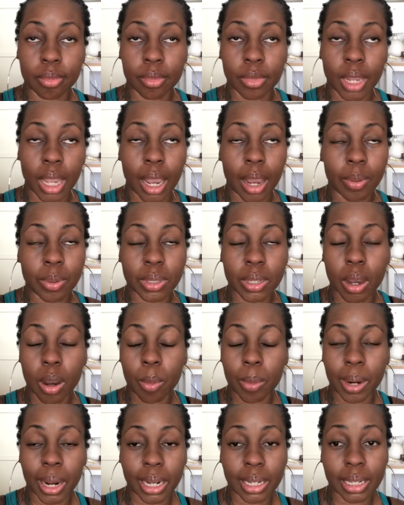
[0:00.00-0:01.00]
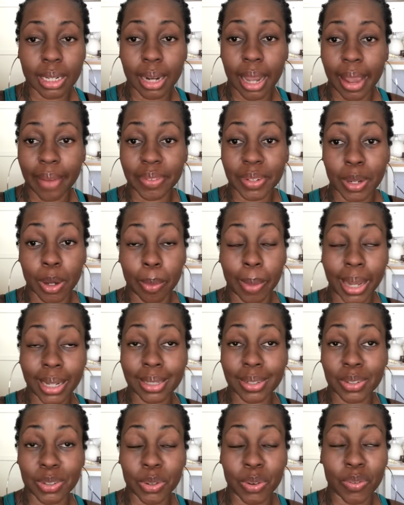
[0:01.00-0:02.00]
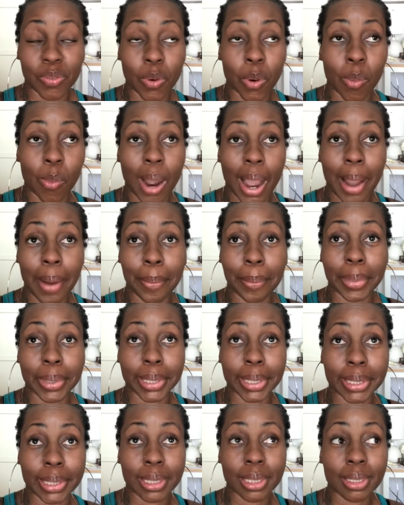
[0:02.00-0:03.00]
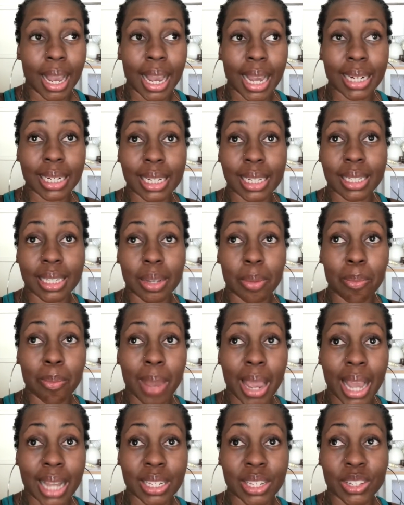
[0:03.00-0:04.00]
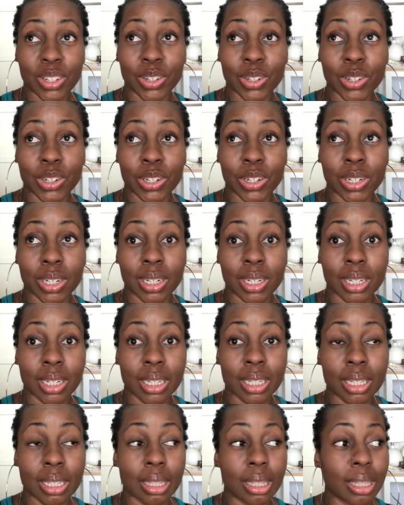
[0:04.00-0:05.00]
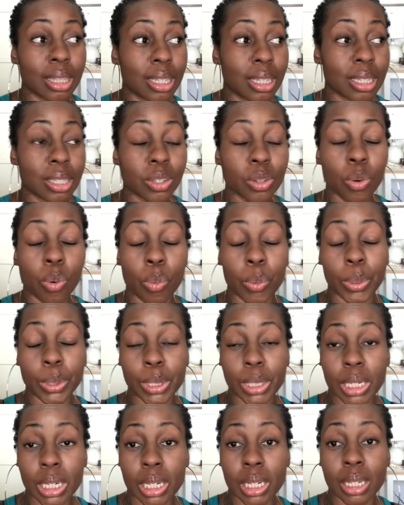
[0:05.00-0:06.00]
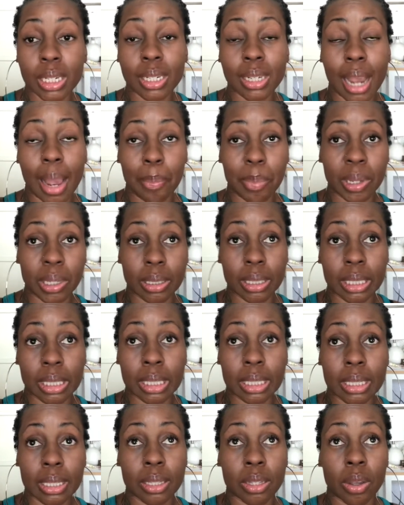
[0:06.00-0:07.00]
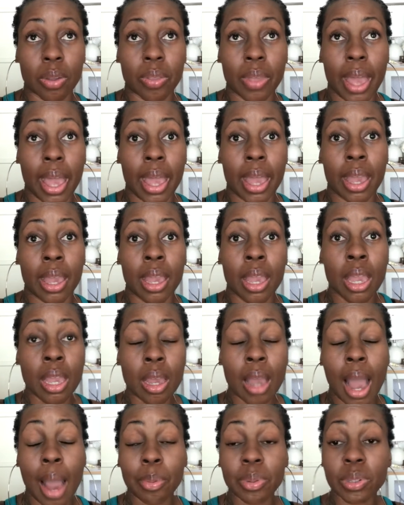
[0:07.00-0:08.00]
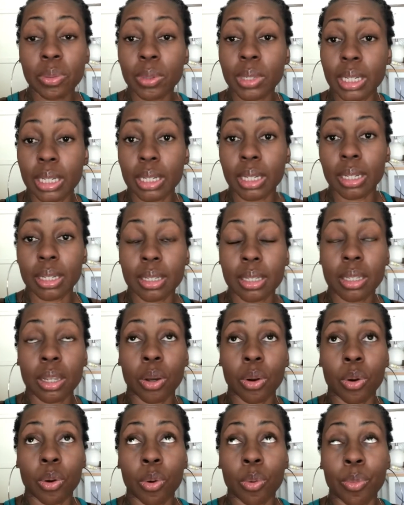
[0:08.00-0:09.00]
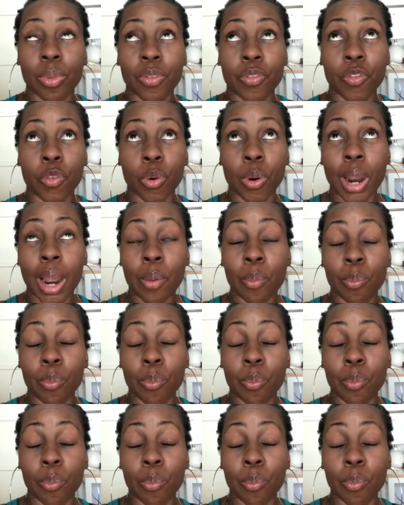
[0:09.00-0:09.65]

I was hoping I didn't have to go back to the store for a while, but I need to master this quarantine shopping list so that I was really good. So before I